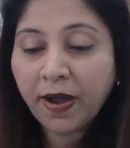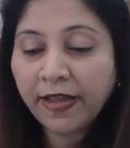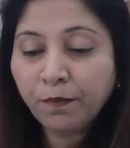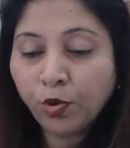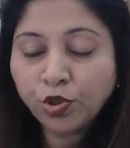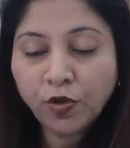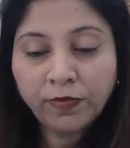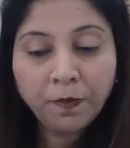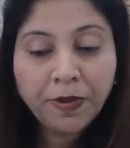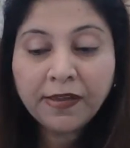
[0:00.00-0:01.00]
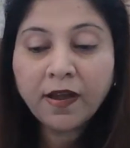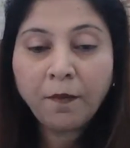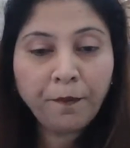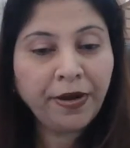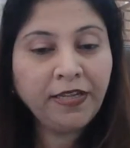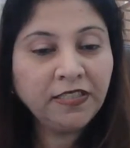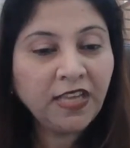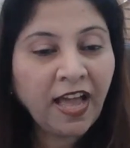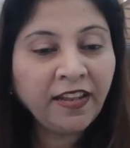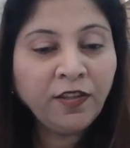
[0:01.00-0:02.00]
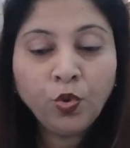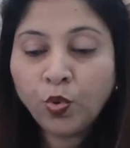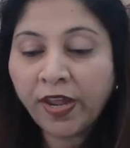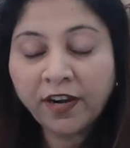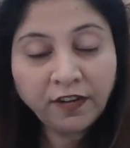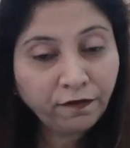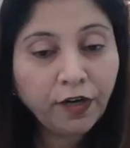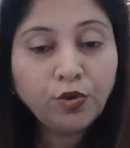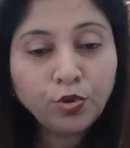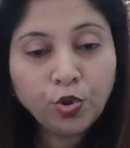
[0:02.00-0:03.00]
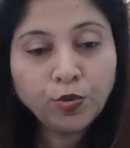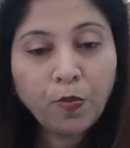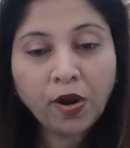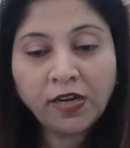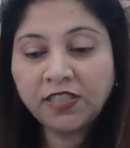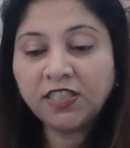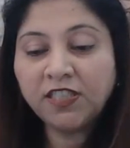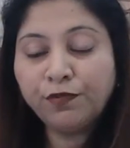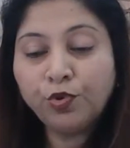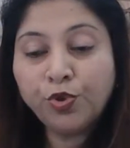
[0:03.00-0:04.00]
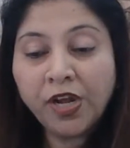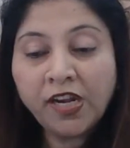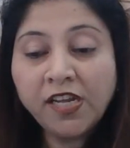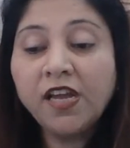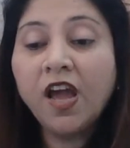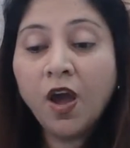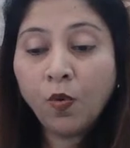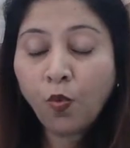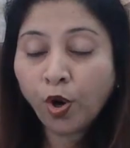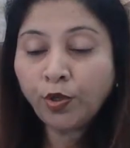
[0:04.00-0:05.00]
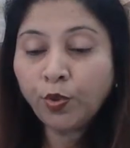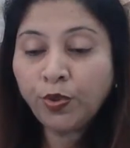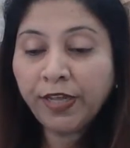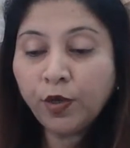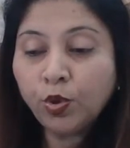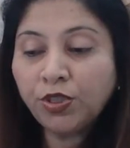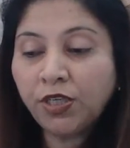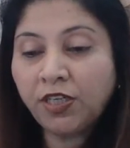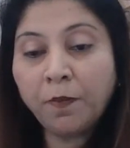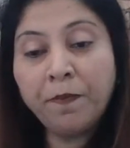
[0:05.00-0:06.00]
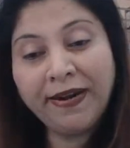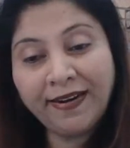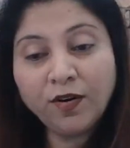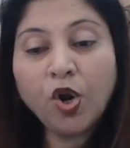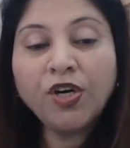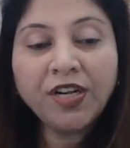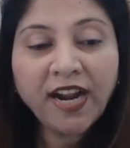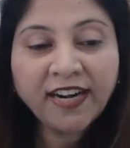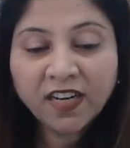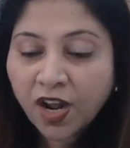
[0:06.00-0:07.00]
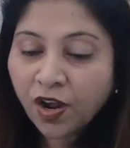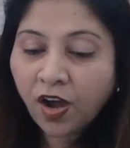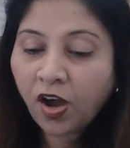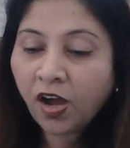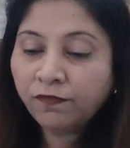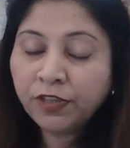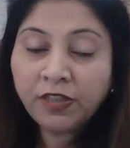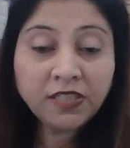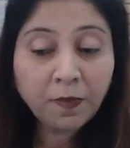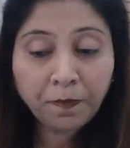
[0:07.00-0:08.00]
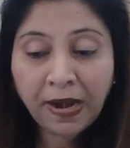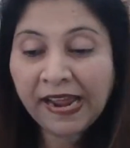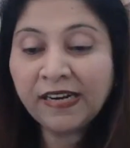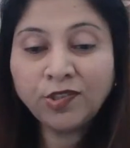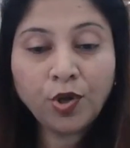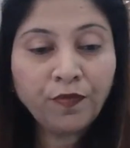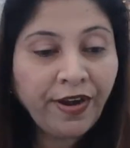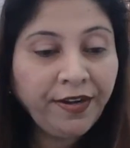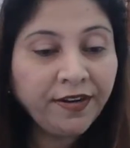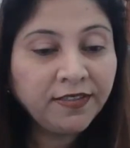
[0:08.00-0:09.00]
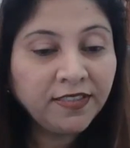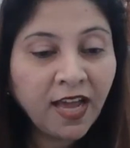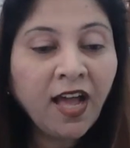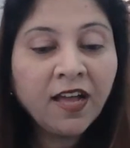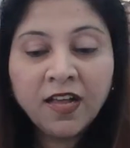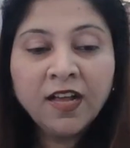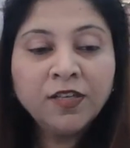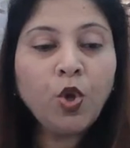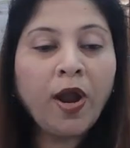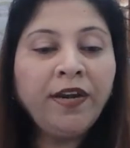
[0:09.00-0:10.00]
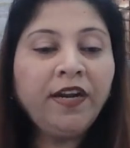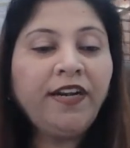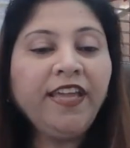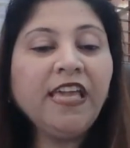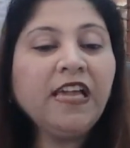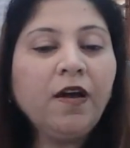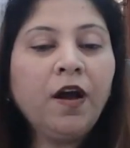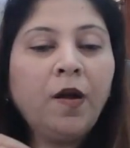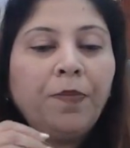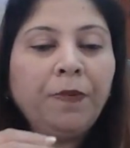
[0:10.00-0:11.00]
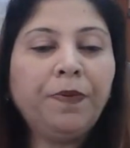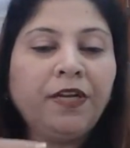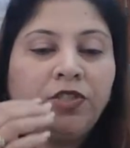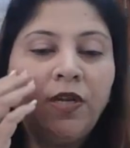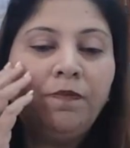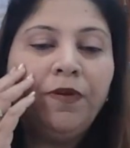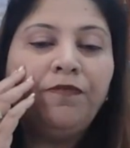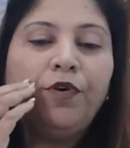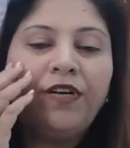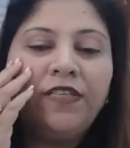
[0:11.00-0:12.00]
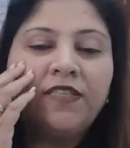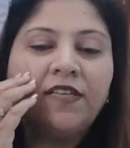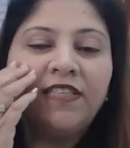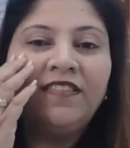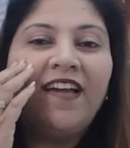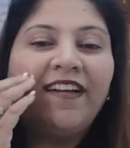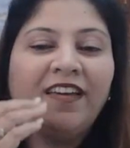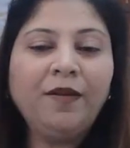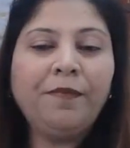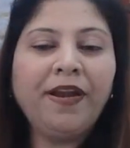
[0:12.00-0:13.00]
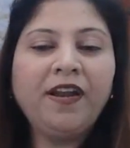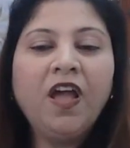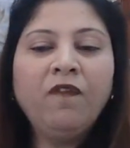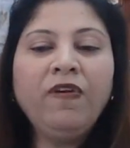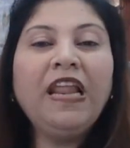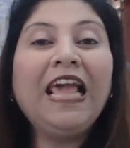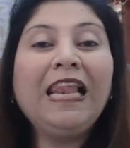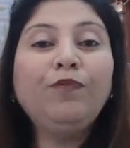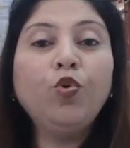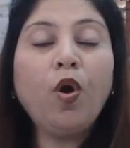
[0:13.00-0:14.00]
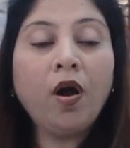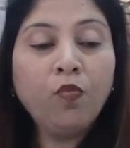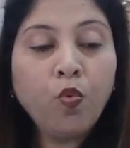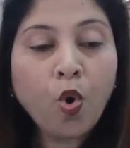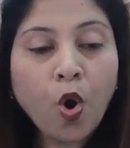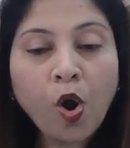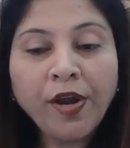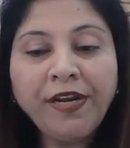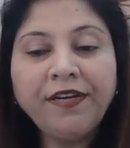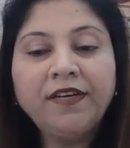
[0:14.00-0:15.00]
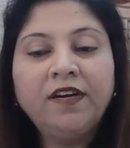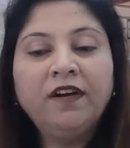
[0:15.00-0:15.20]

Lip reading: by most of the big companies, and you can refer to those policies if you really want to negotiate a better contract with the suppliers or vendors. Yeah. So, undertaking preparation before discussing the agreement will help to avoid